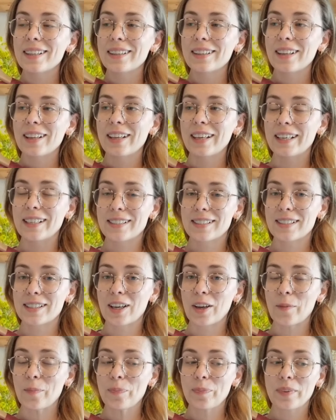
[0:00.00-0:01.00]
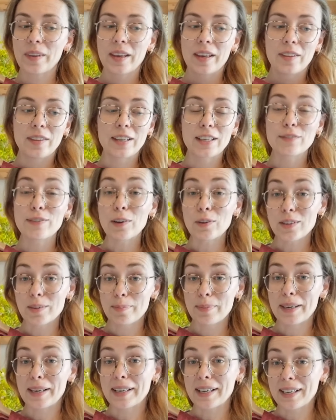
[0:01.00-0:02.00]
This felt to
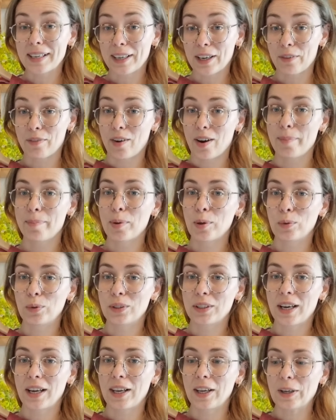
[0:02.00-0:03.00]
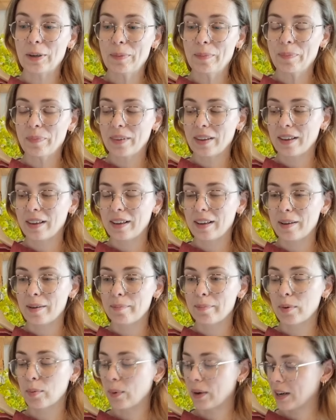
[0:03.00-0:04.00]
me like a very bold colour.
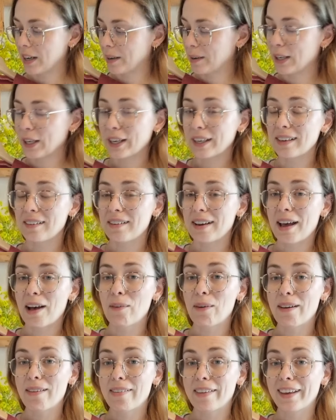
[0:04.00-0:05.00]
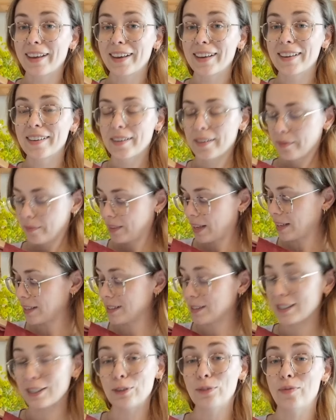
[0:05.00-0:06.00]
But when I look at it now, I think that's
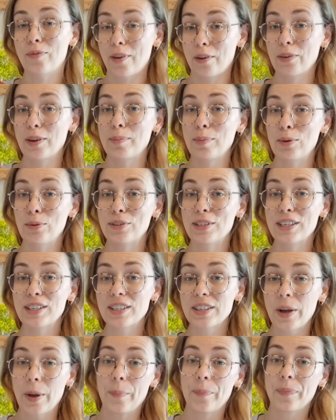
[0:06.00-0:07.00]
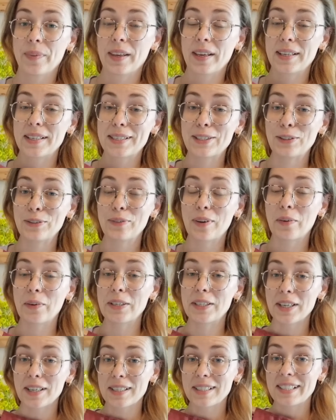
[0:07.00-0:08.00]
still very muted. It's still very
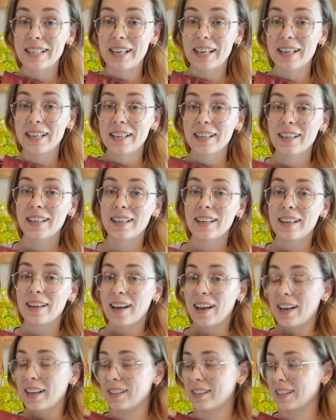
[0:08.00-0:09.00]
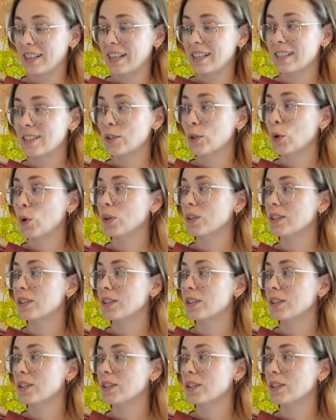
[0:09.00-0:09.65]
dusty, and it's not